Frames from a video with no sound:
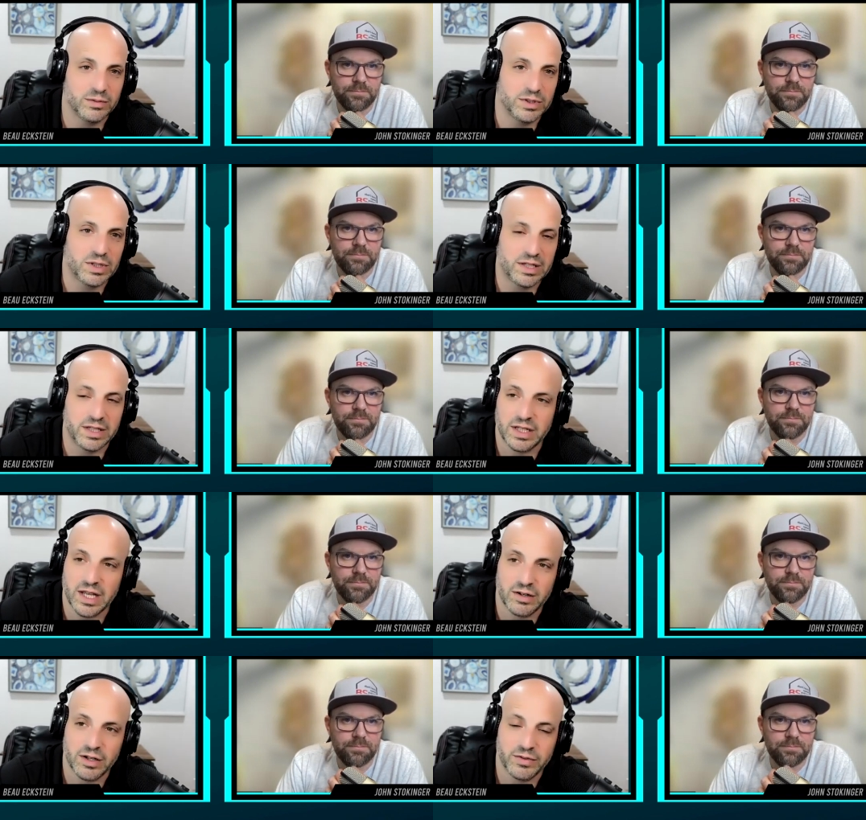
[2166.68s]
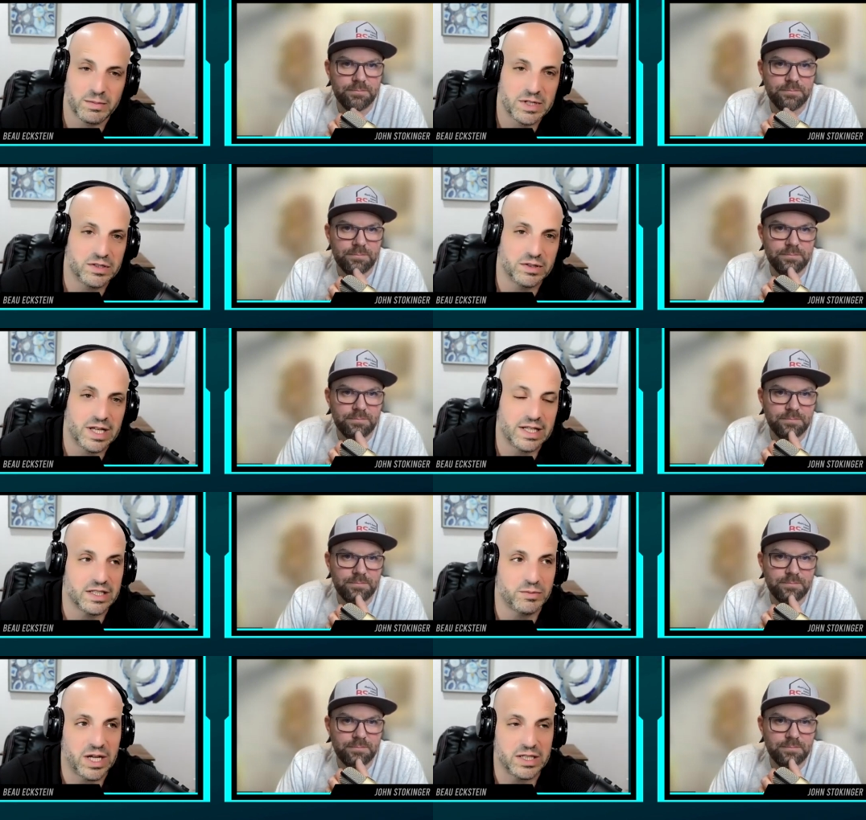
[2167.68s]
Speaker 1: which I think I don't know if anybody's doing that in the
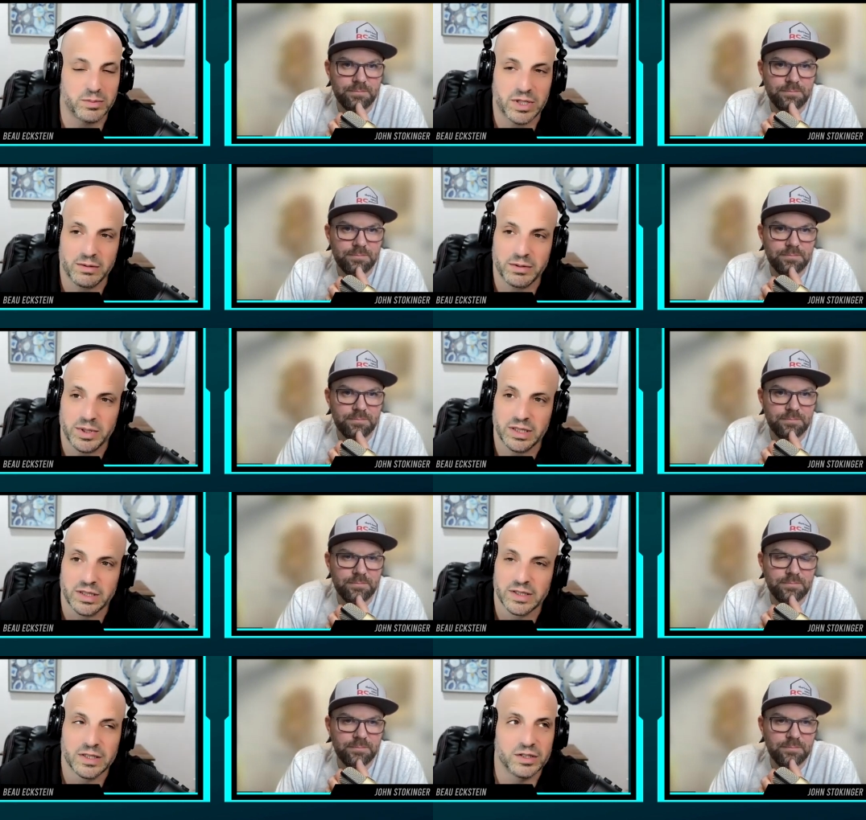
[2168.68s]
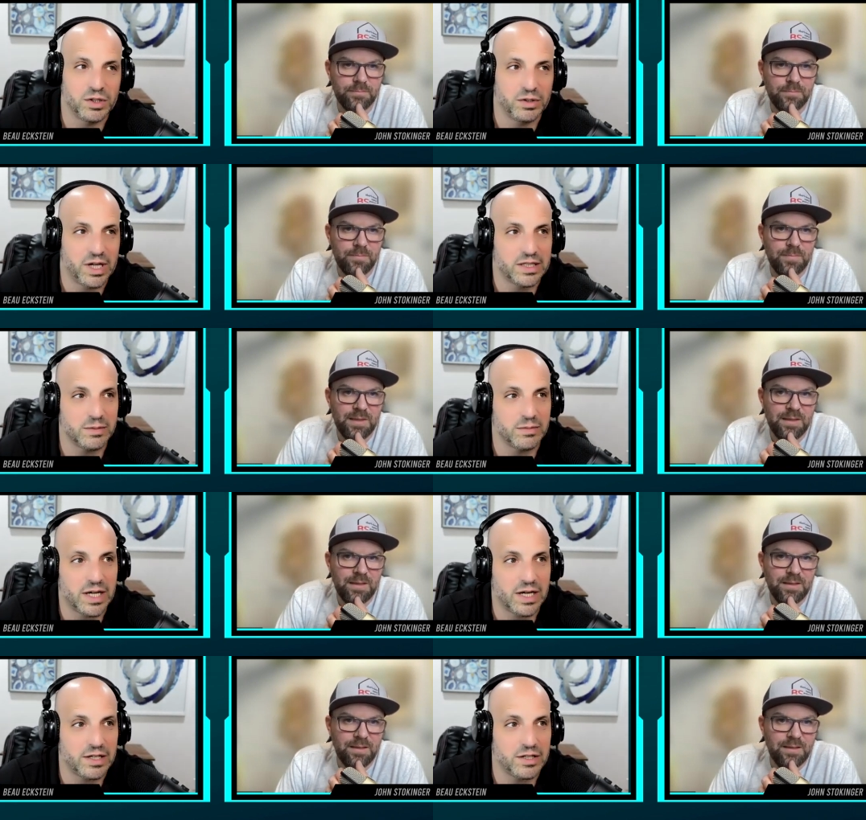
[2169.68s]
space, but I would be showcasing mine
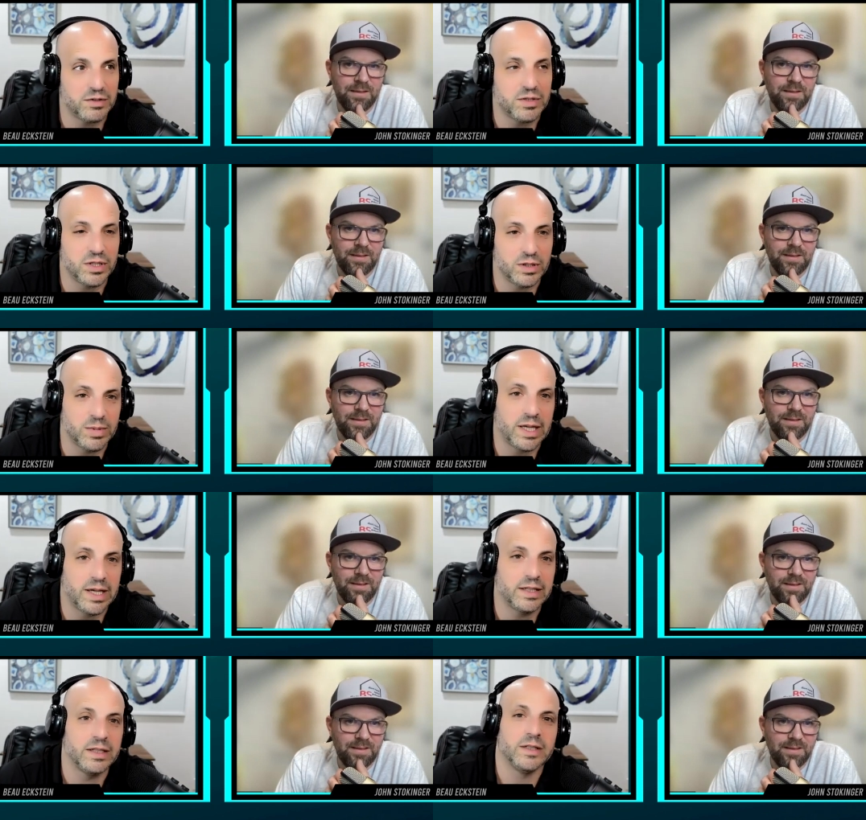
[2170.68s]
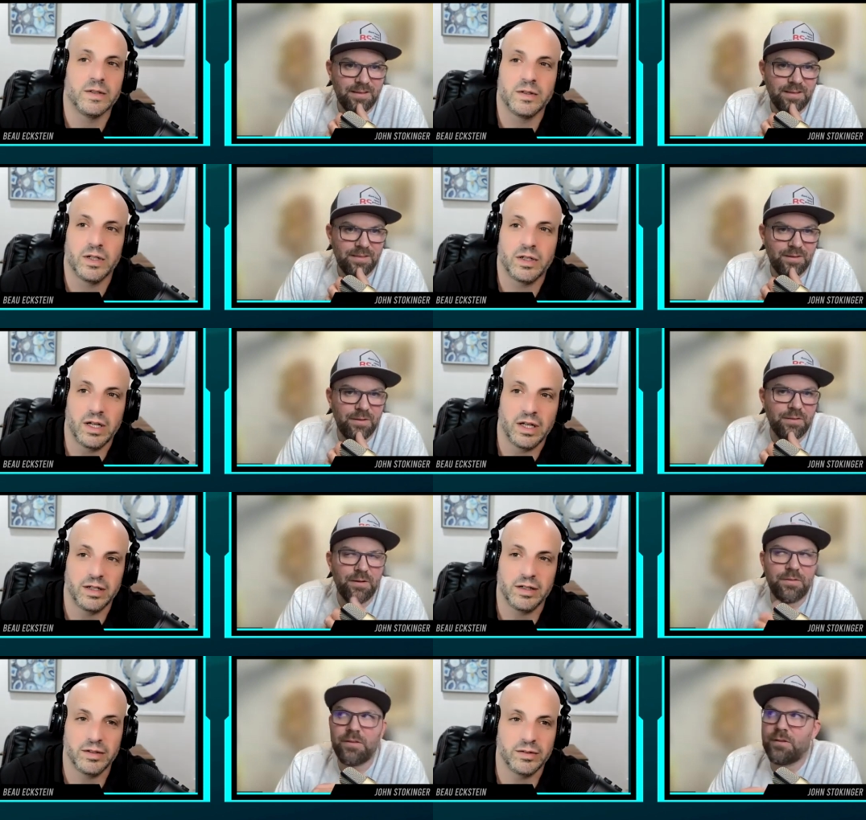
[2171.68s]
on YouTube. Like,
Speaker 2: there, uh,
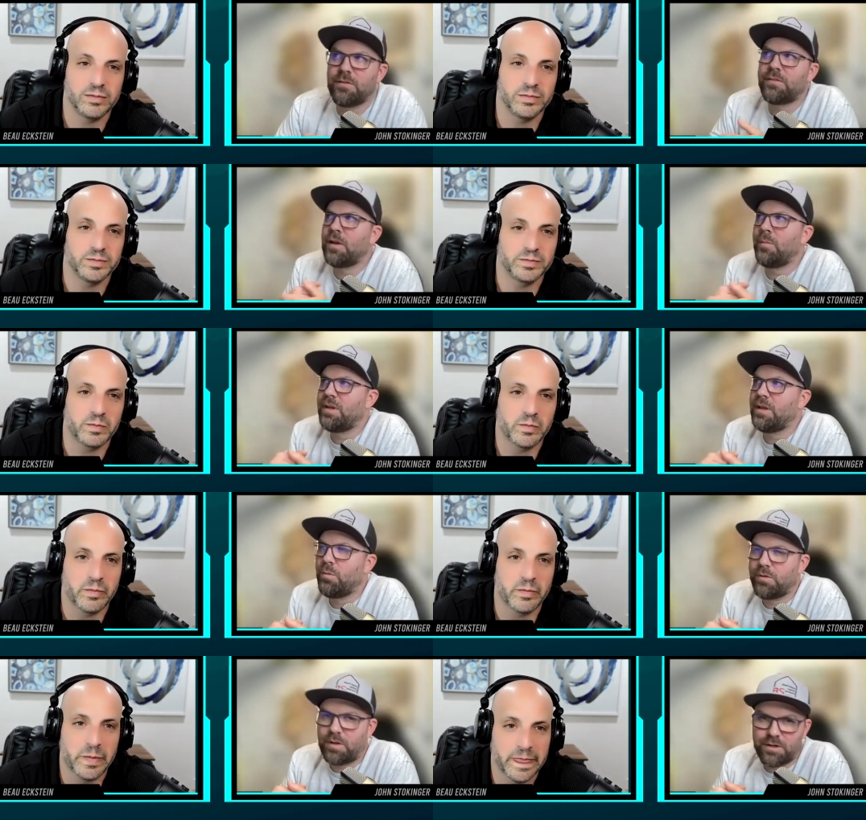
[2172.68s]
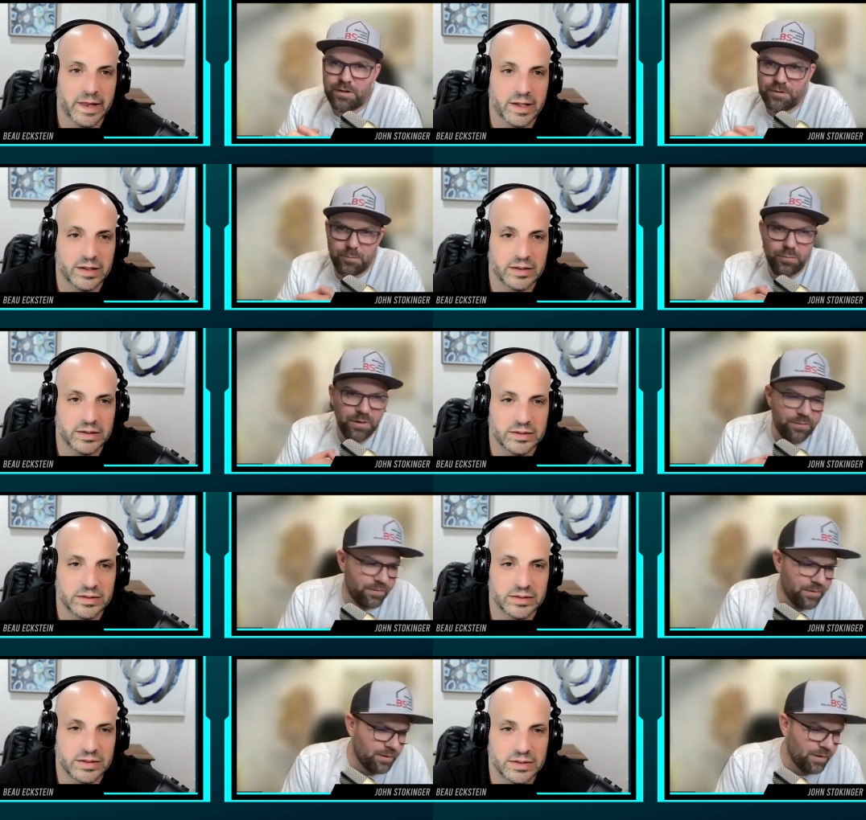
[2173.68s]
there's there's this company I worked. I did a
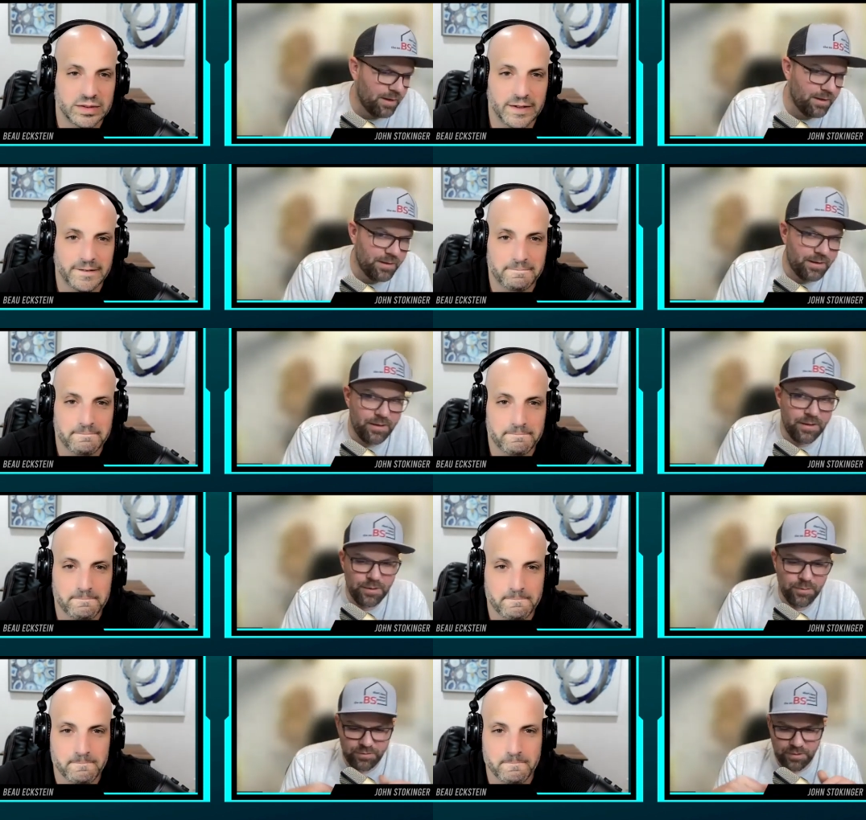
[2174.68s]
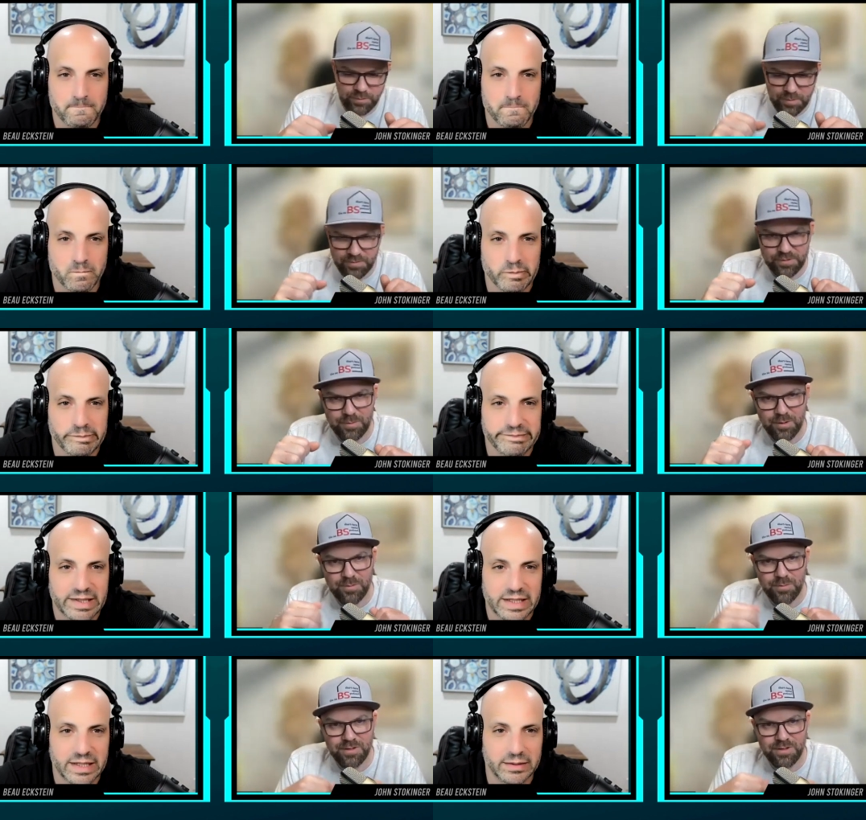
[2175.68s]
brief. Uh, and I, I, know we're trying to wrap this up here,
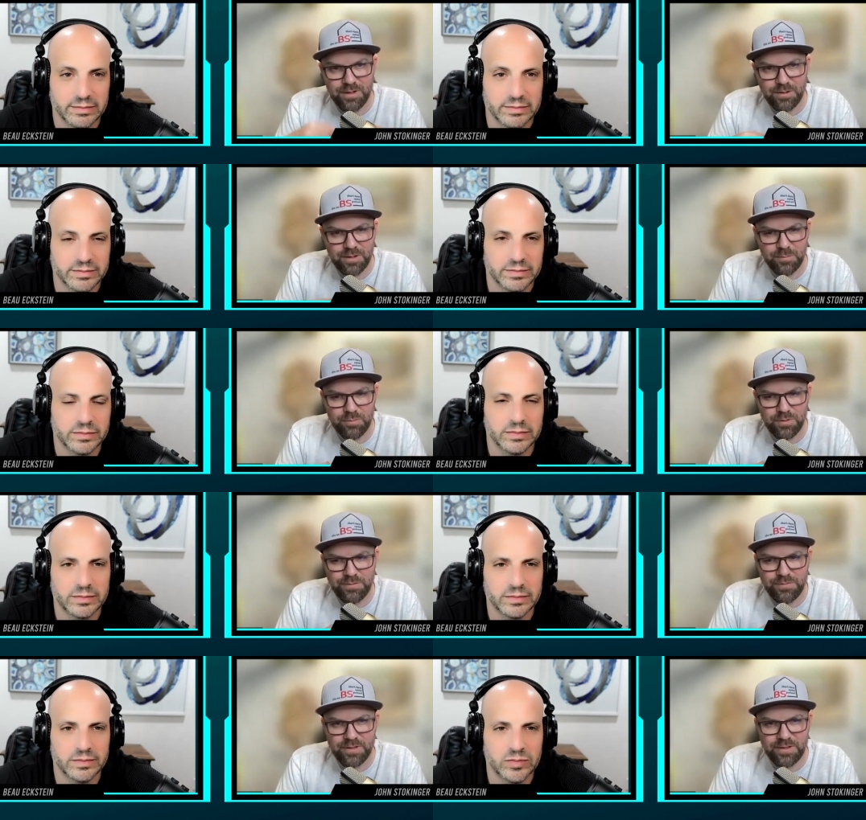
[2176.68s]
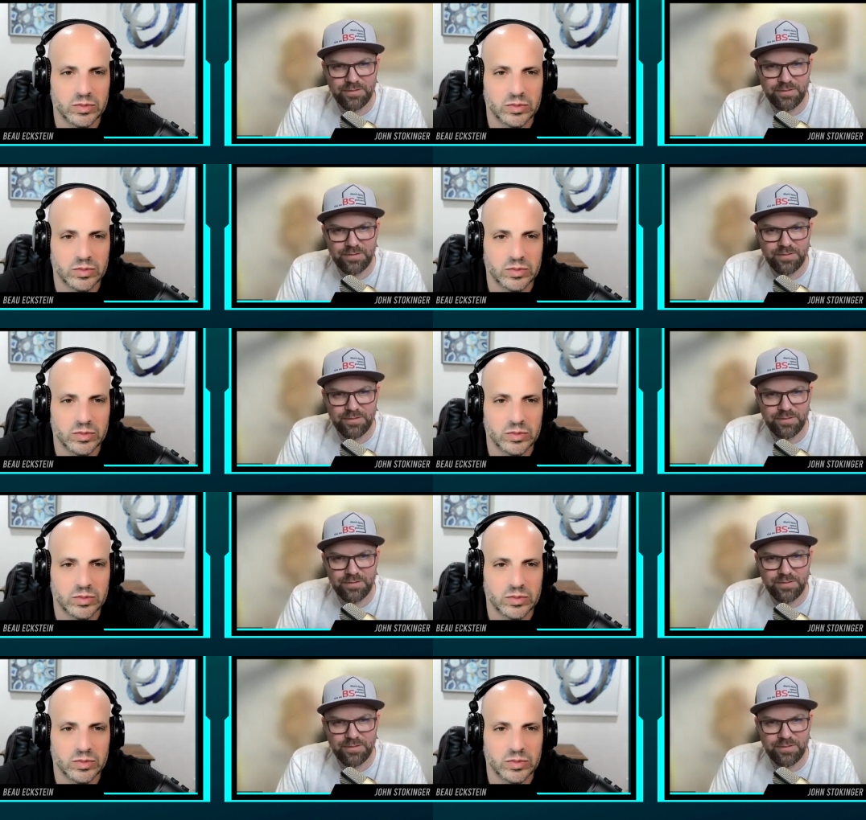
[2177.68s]
but yeah. we, I did a brief uh,